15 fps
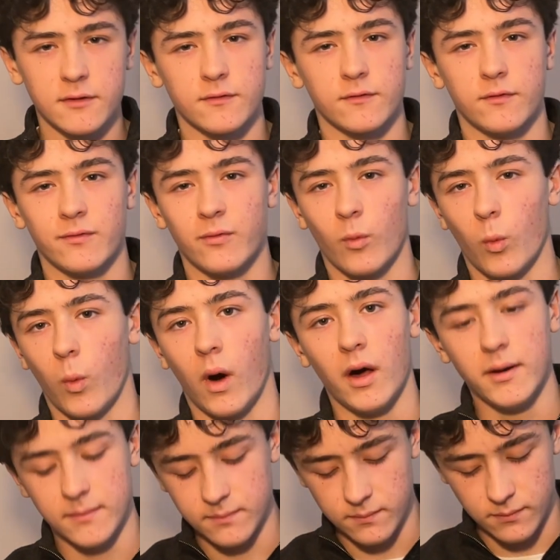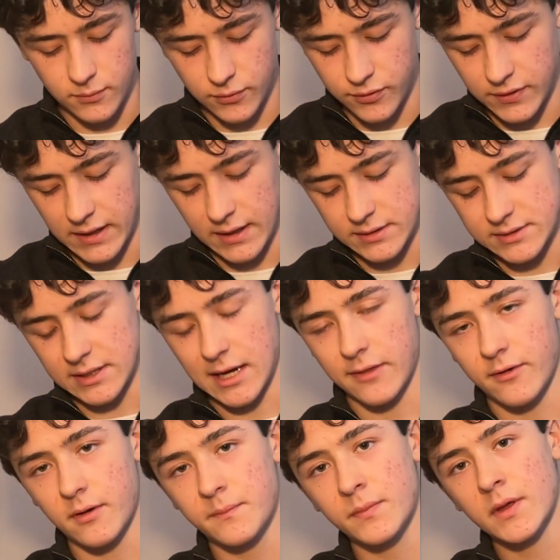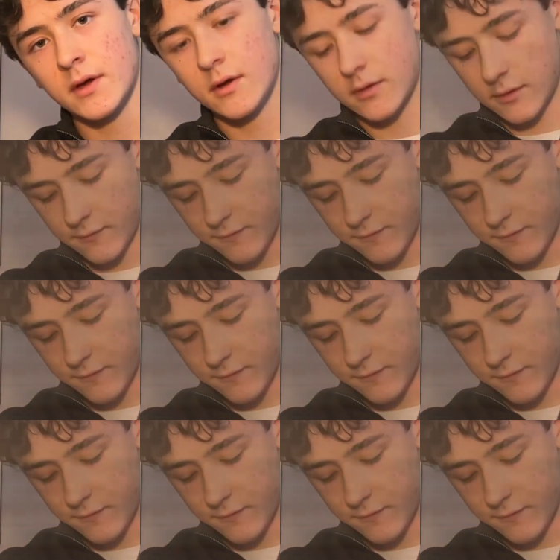of one thing together. The